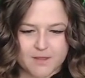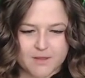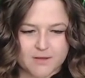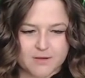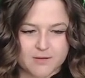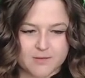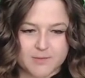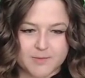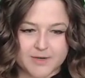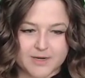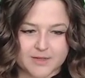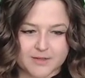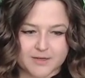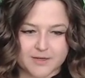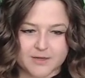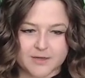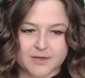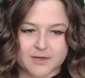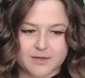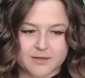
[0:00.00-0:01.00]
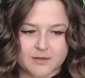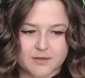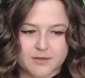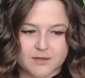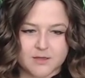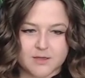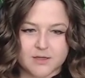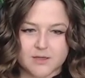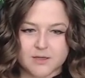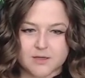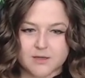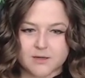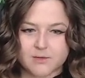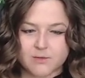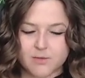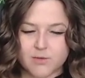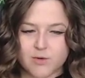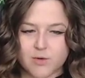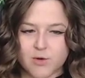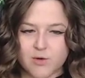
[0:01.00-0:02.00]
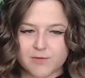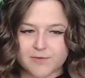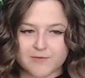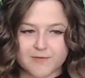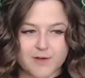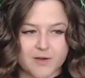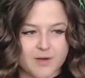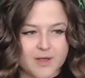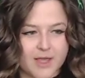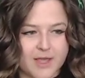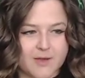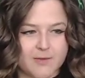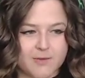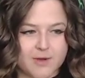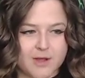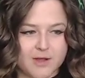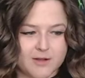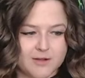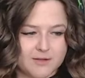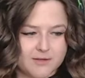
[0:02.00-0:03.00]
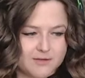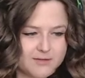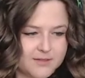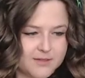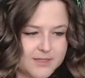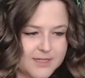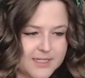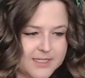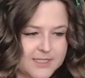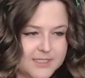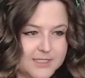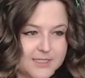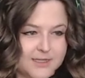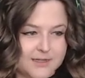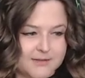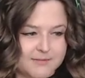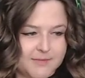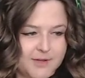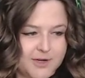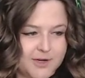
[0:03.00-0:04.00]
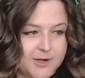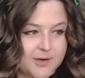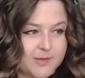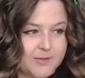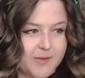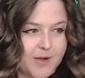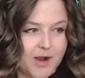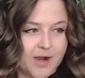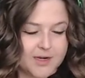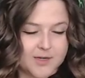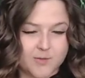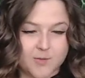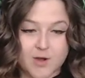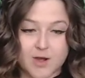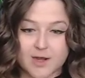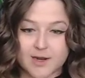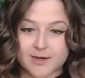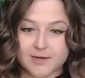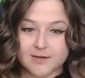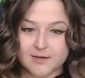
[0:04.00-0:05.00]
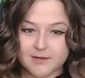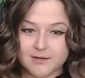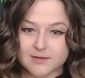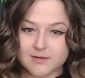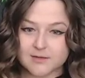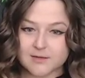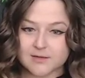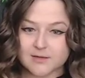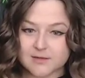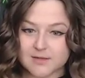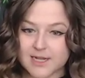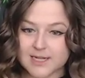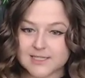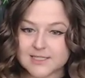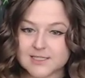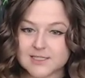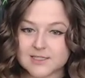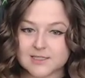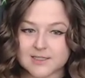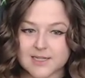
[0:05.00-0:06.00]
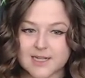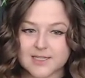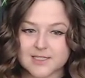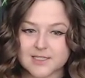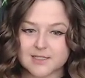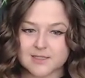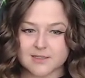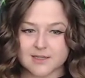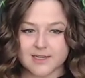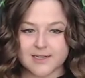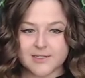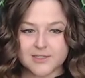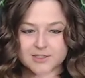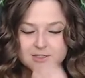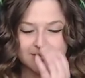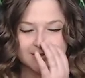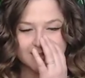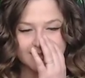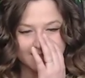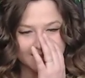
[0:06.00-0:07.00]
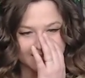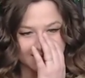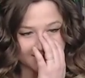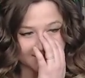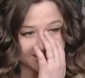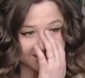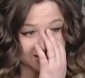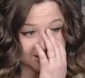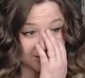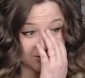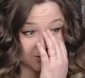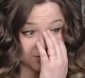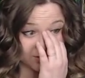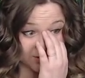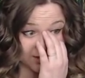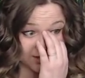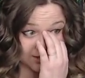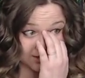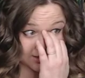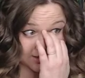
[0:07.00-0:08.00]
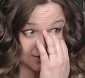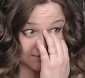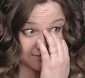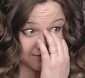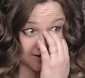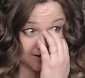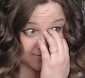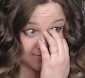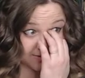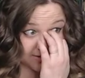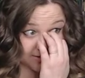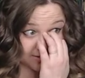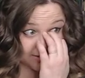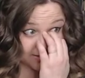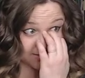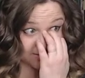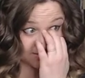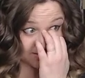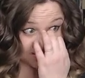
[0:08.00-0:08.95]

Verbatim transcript: Oh, brother. Woof! Okay, well, that's, um, you know, part one. That's, that's interesting. That's a whole lot of stuff happening.